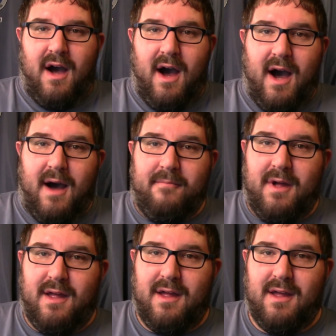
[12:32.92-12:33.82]

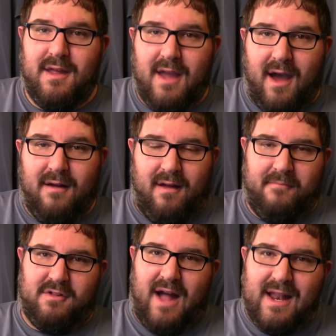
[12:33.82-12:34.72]
um, yeah,
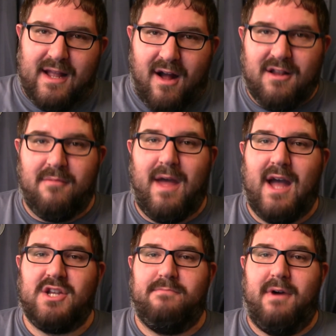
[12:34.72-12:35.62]
I'm glad they got their
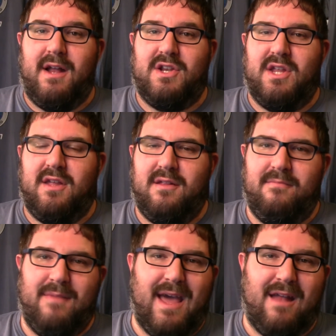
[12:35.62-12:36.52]
match, but
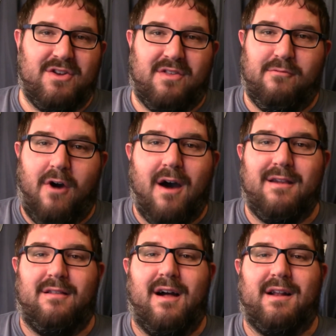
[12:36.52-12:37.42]
man, just
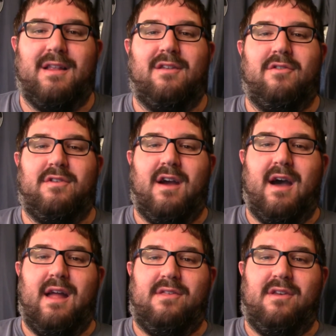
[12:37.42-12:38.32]
rotten luck to those
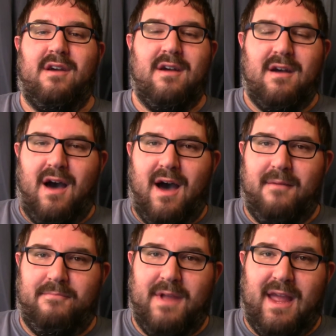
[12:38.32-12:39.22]
guys. Uh,
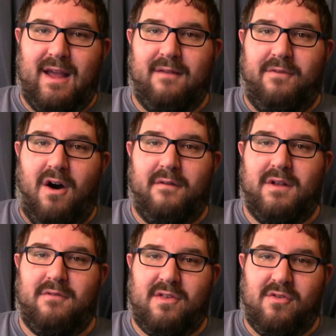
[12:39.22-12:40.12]
being involved
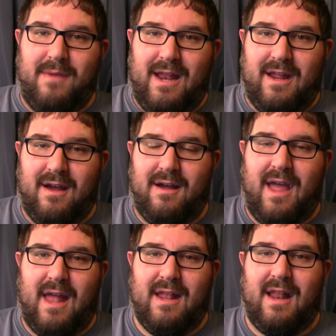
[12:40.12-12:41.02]
in WrestleMania
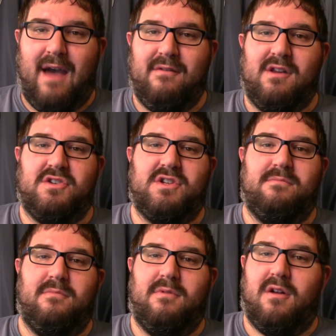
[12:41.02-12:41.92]
and then having their
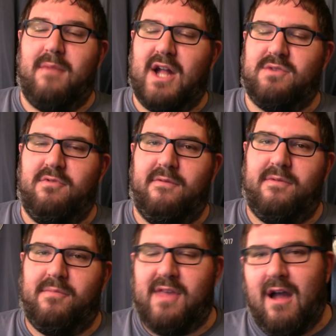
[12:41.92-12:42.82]
their match moved
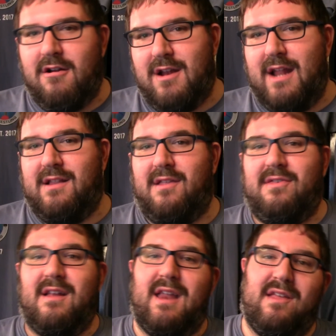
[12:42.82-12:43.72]
from Saturday to
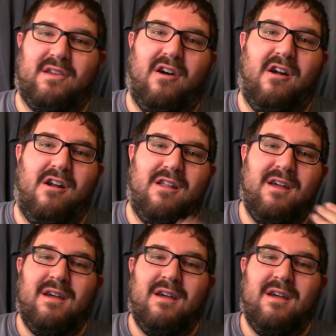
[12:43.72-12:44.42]
Sunday's card,